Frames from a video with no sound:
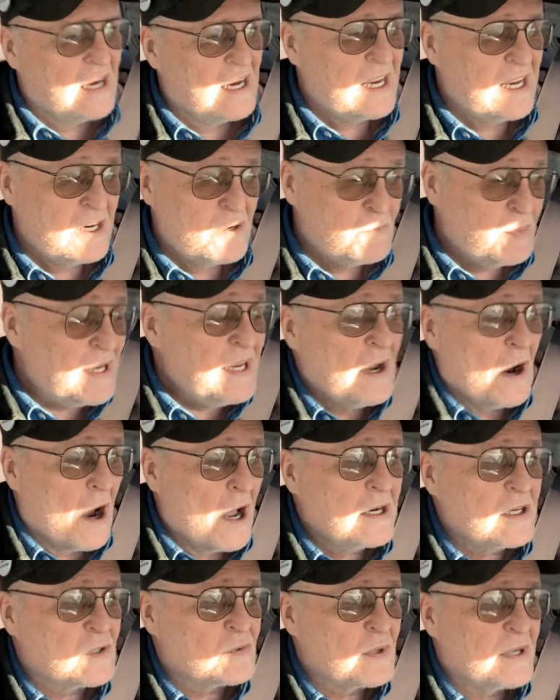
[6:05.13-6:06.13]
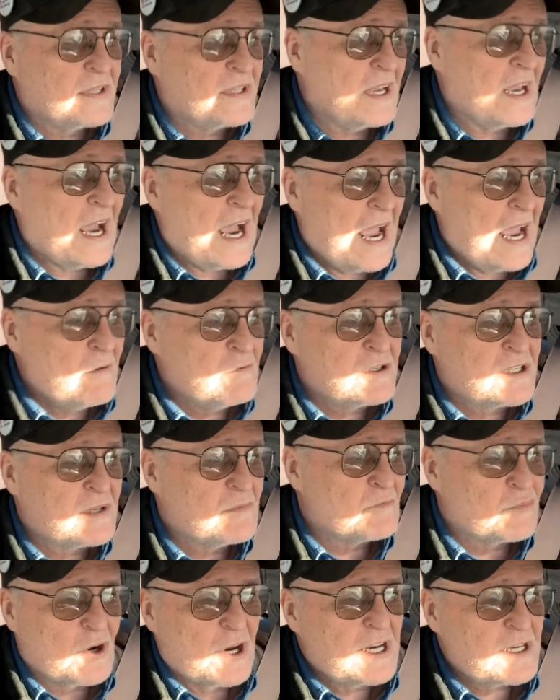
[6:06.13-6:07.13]
And be honest with you, I was
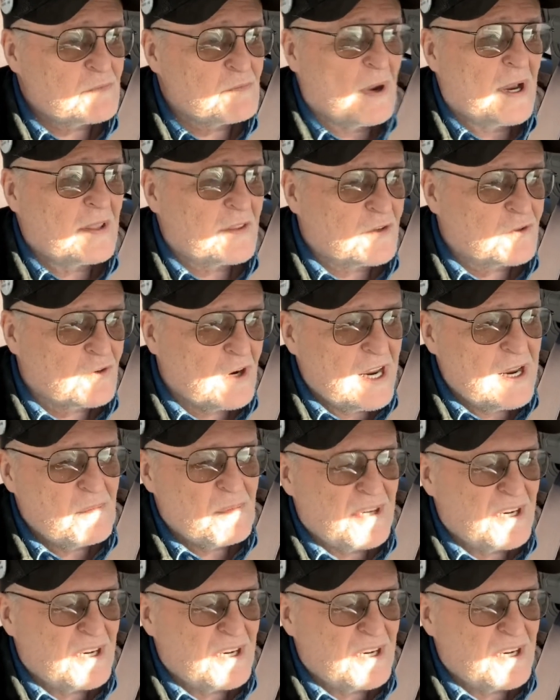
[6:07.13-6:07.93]
impressed by the train,